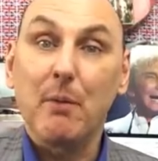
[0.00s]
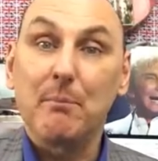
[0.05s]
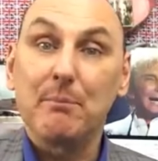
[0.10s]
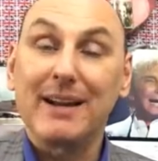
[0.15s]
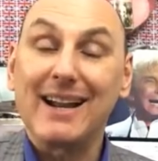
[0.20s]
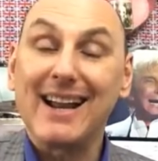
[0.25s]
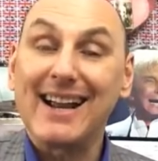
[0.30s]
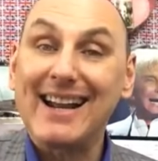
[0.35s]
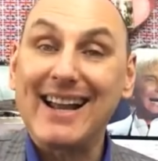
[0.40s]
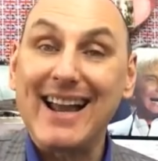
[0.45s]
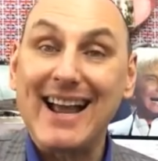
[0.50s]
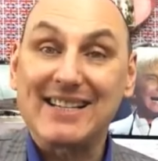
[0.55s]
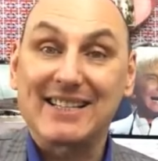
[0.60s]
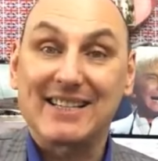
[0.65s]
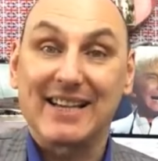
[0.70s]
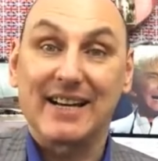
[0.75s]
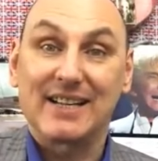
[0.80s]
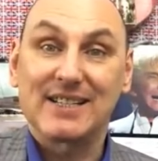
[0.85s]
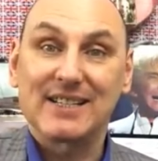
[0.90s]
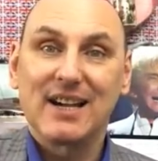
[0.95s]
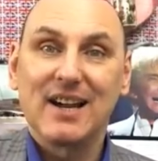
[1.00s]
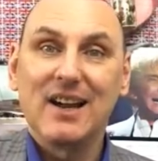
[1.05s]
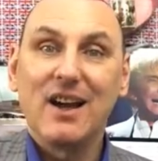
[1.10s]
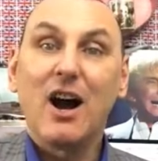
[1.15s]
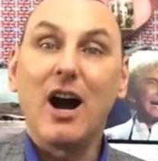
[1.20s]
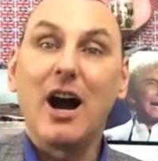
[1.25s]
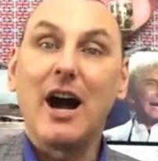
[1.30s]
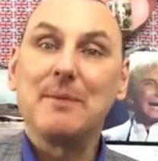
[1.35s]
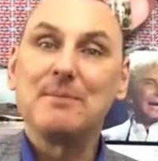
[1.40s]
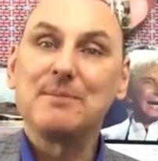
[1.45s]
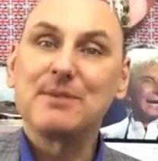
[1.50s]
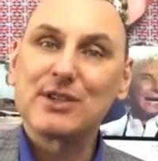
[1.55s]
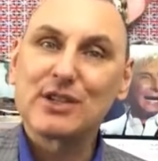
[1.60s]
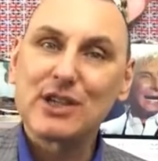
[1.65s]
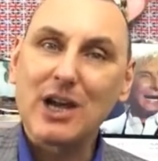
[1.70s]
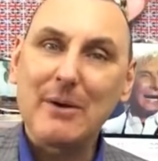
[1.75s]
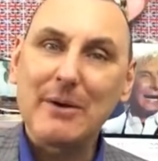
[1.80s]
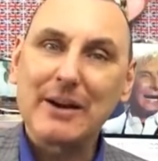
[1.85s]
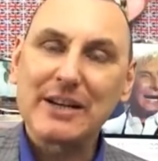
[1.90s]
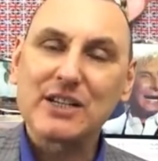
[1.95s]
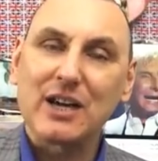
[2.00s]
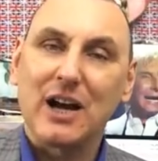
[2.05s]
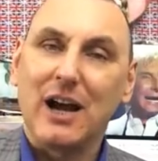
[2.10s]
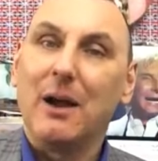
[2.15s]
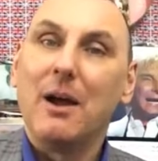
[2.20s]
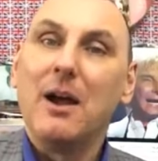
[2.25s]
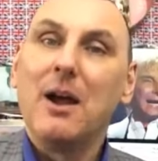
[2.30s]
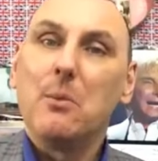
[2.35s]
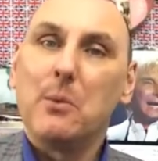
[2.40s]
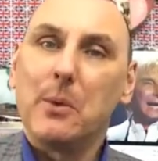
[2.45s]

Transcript: popular classics. I am so excited.